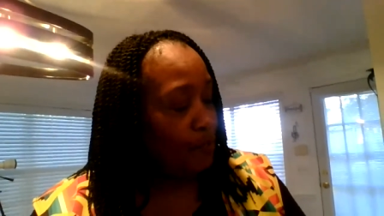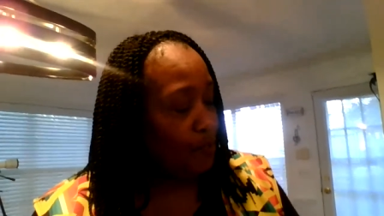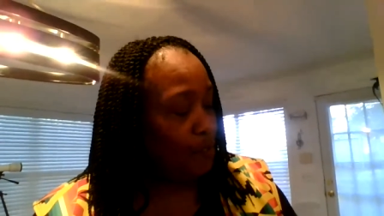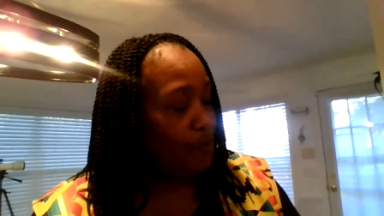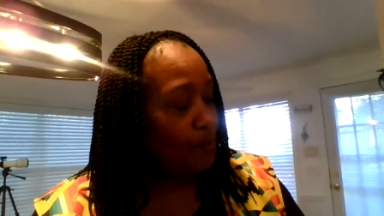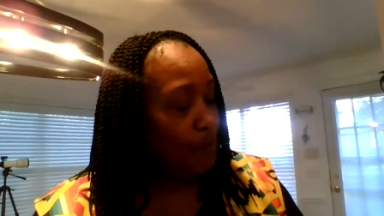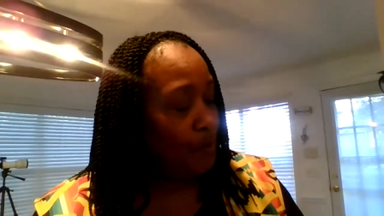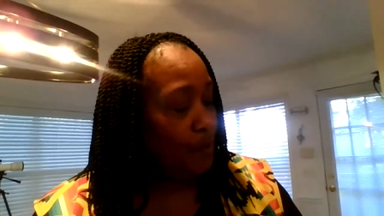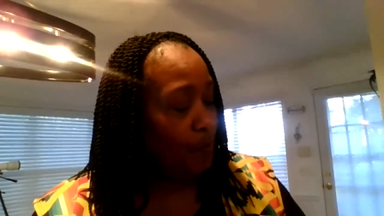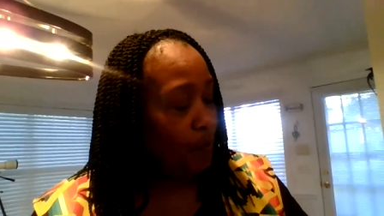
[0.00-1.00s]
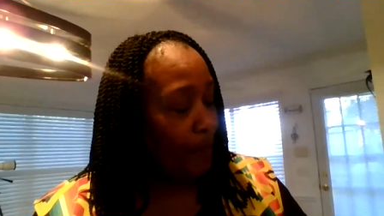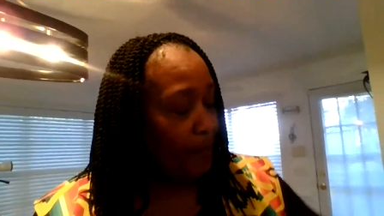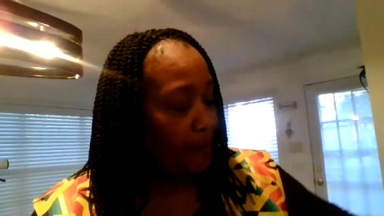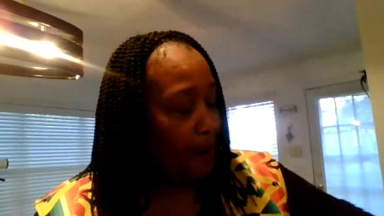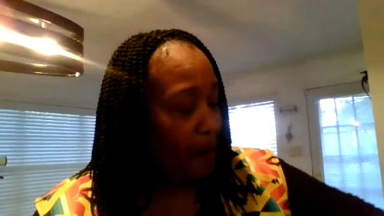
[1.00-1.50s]
to do when
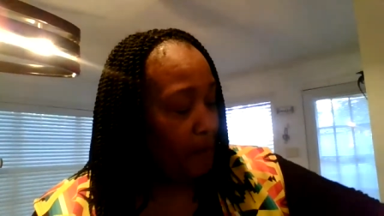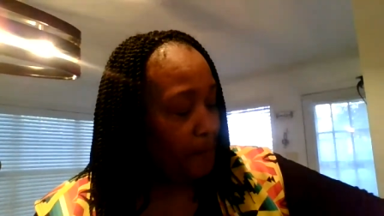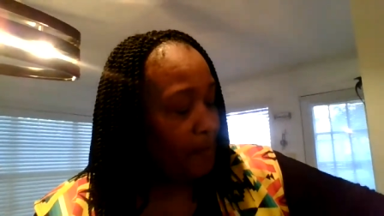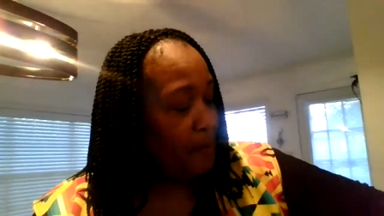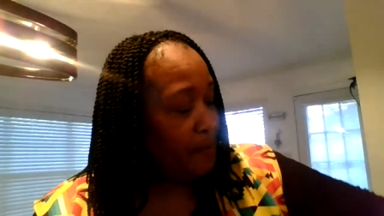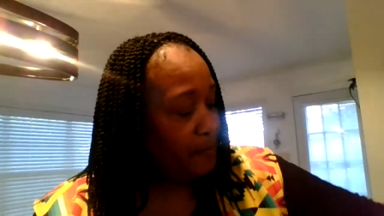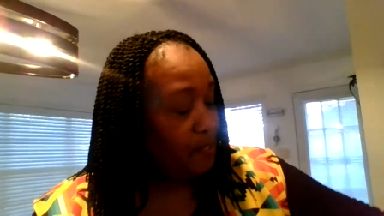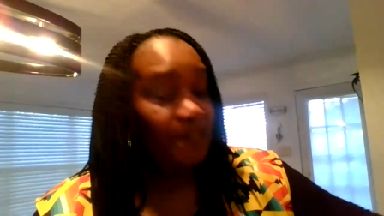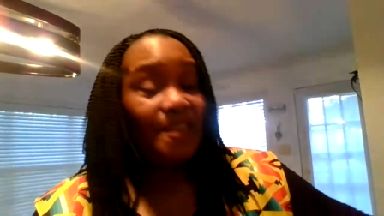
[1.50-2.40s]
it comes to